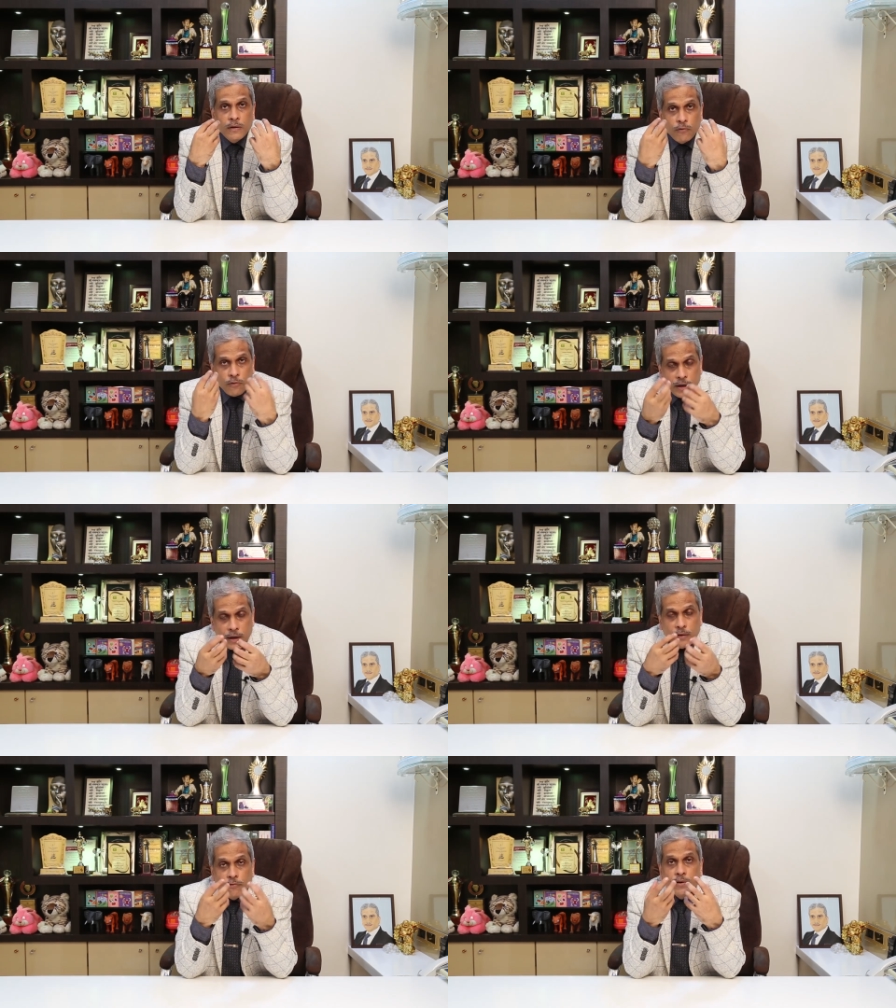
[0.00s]
one
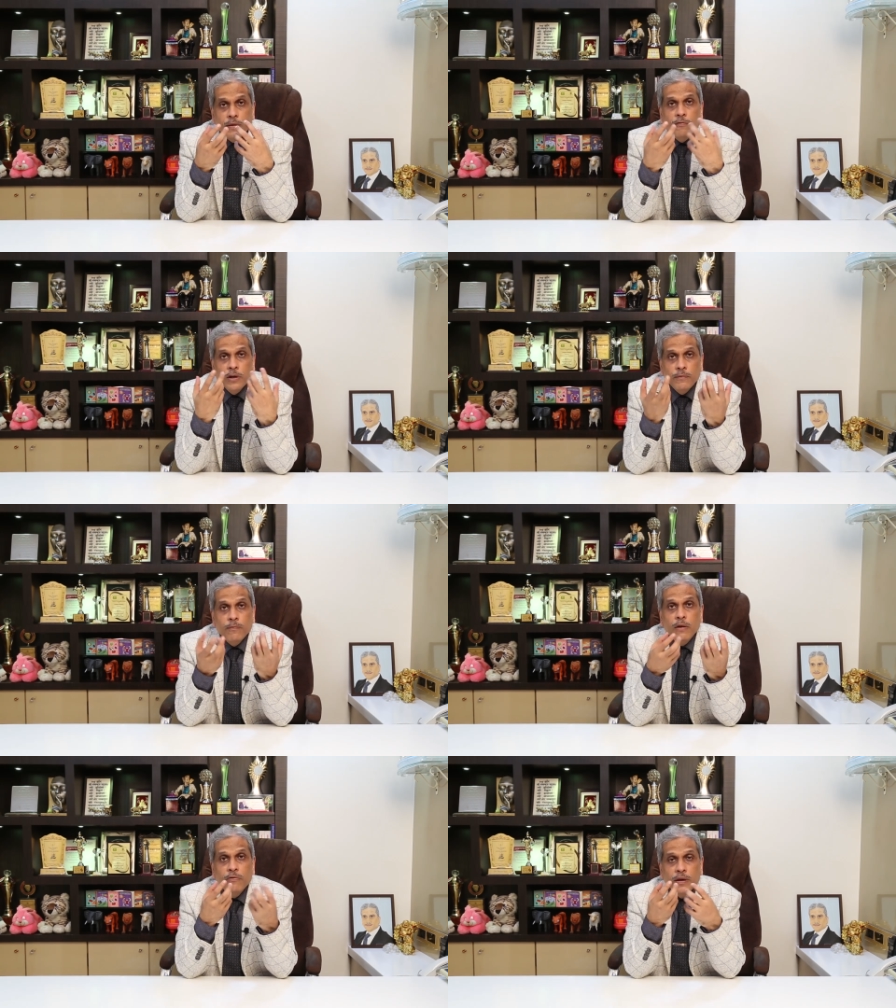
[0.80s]

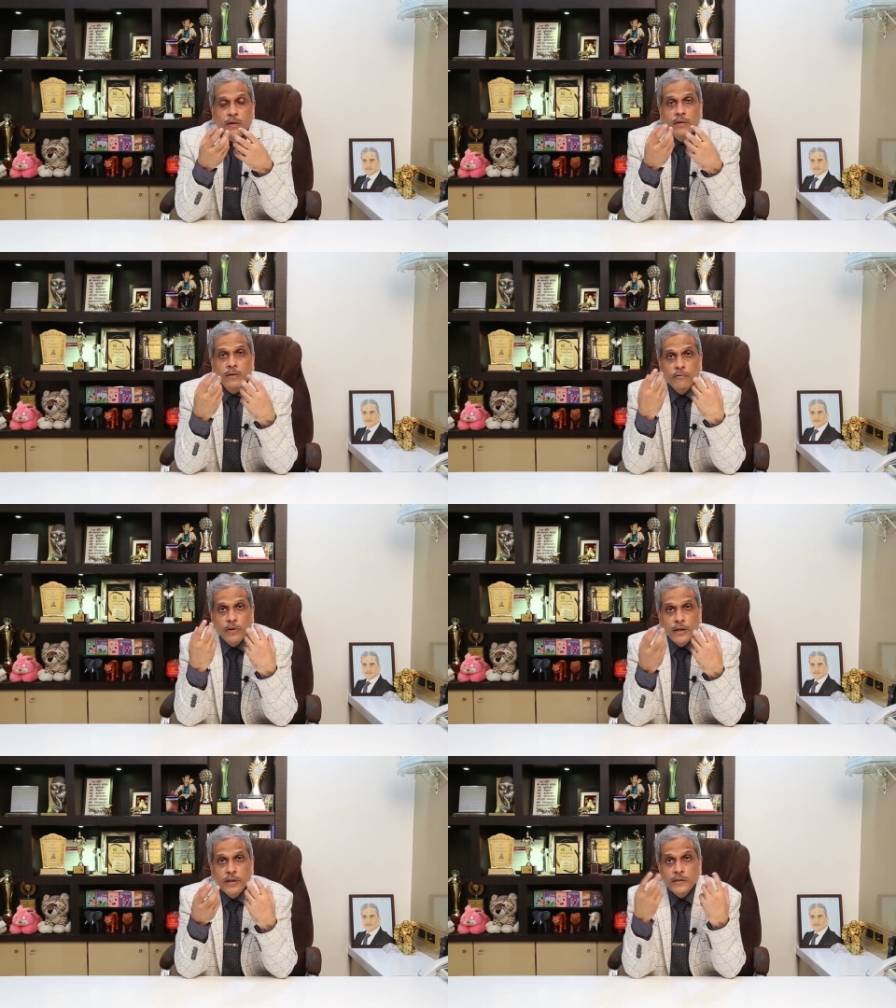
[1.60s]
by one
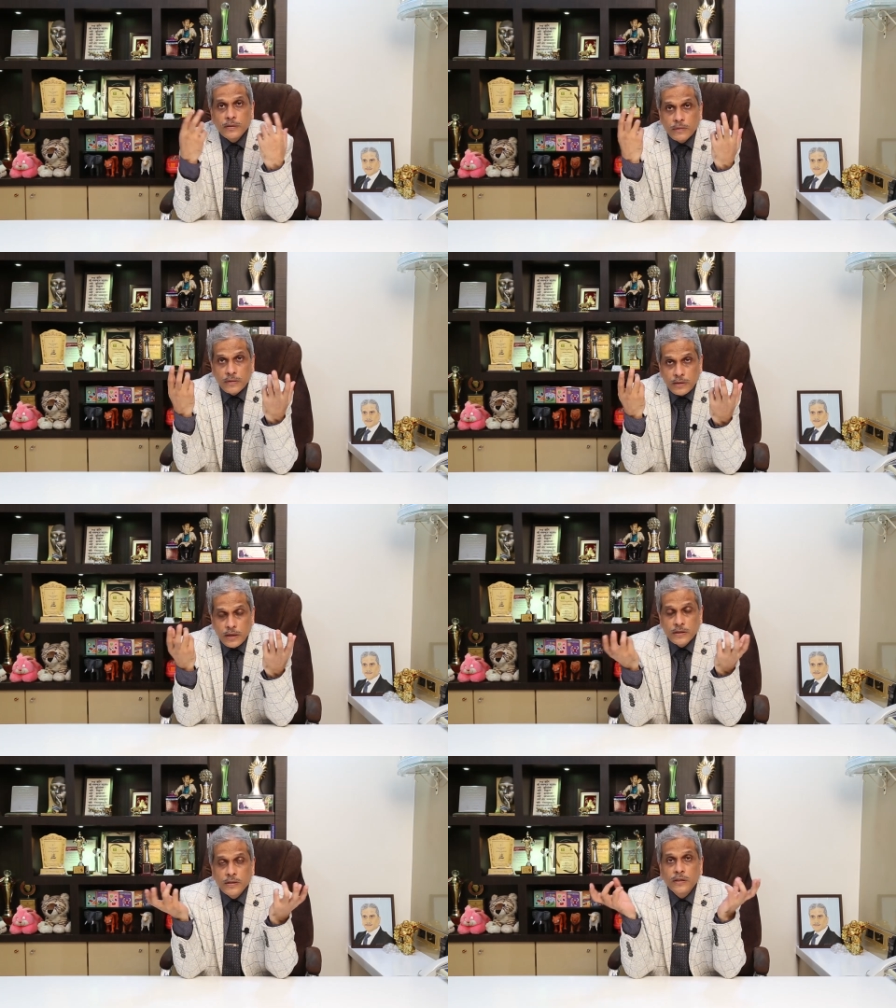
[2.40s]
various
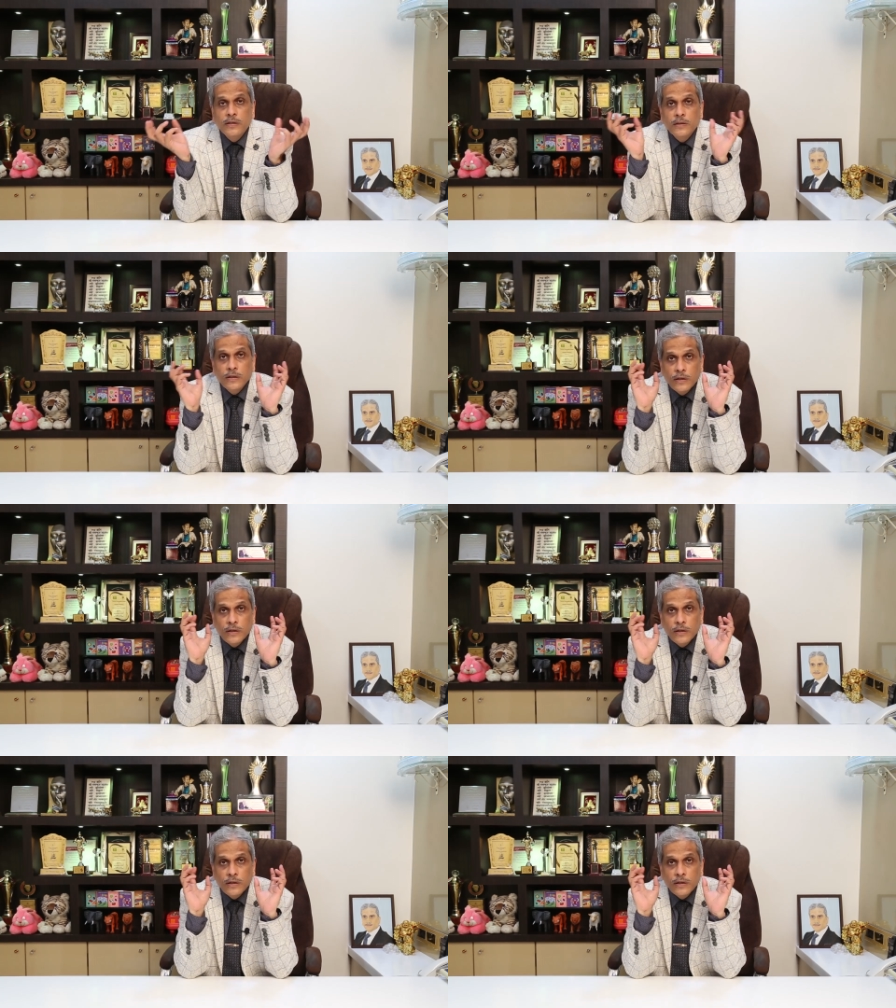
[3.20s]
sensory